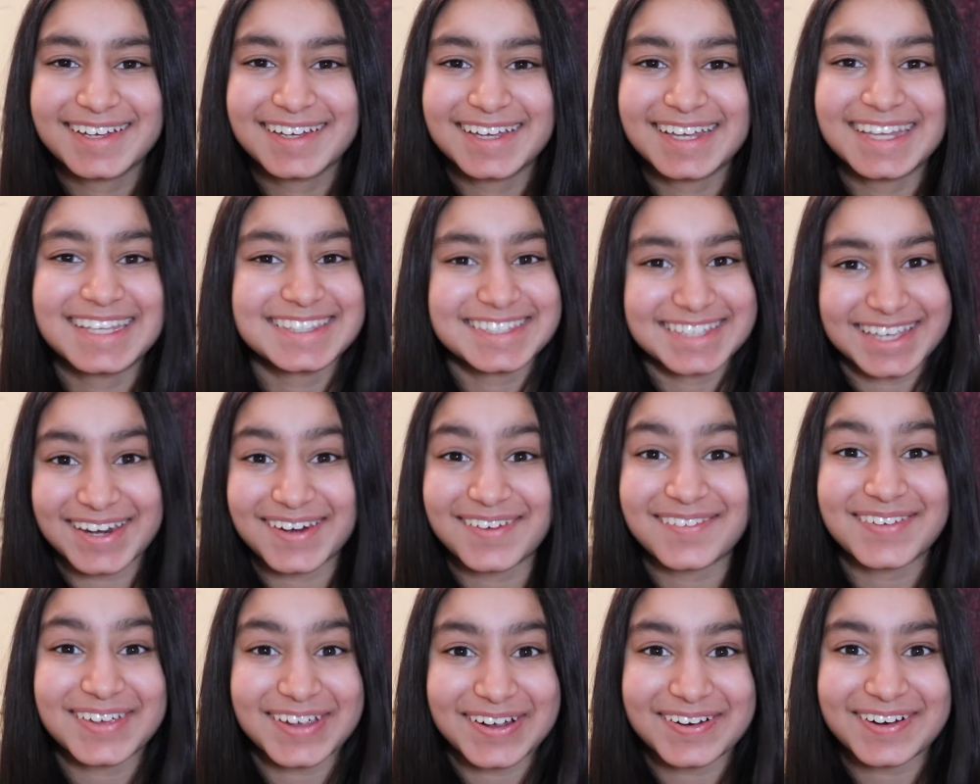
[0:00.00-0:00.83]
It's gonna
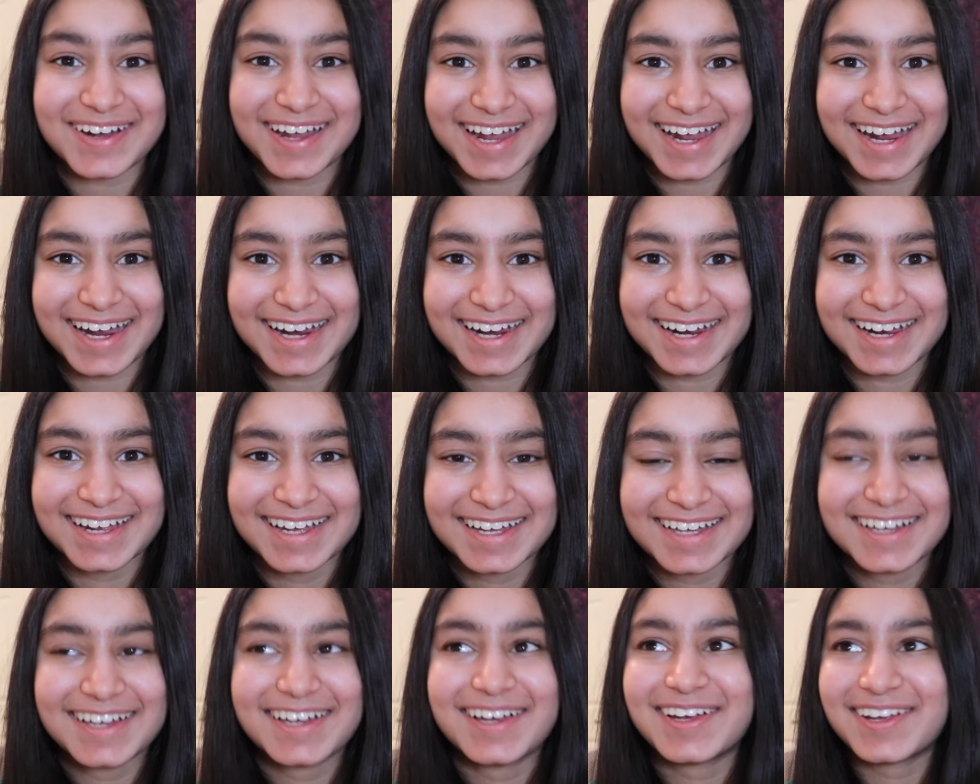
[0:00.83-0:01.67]
be okay.
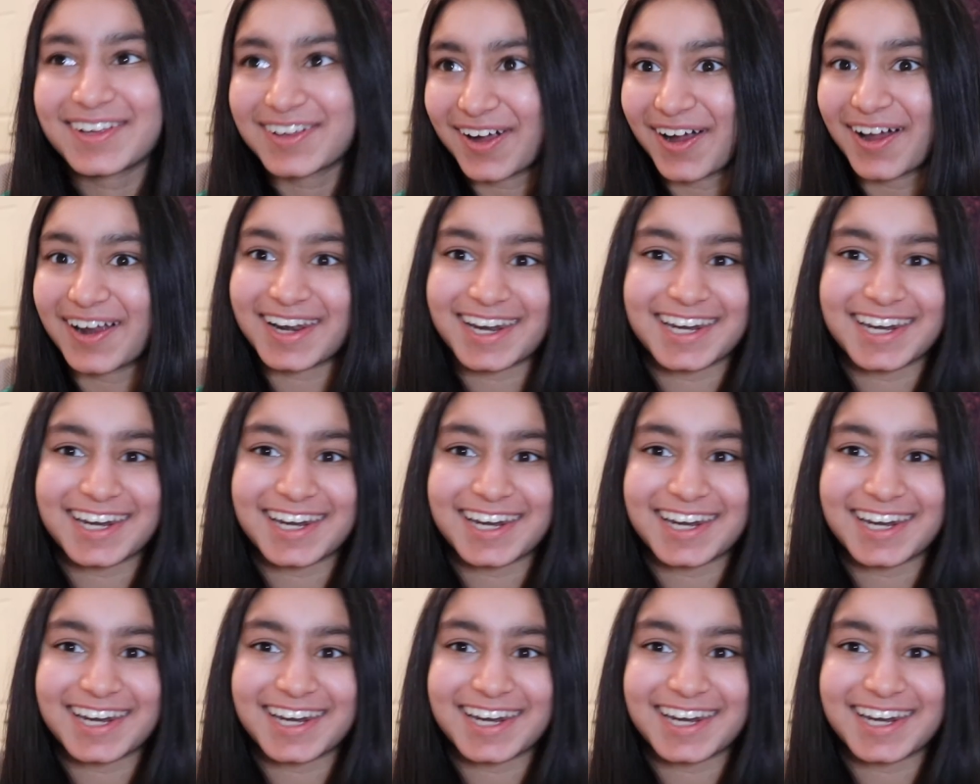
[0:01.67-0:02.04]
God,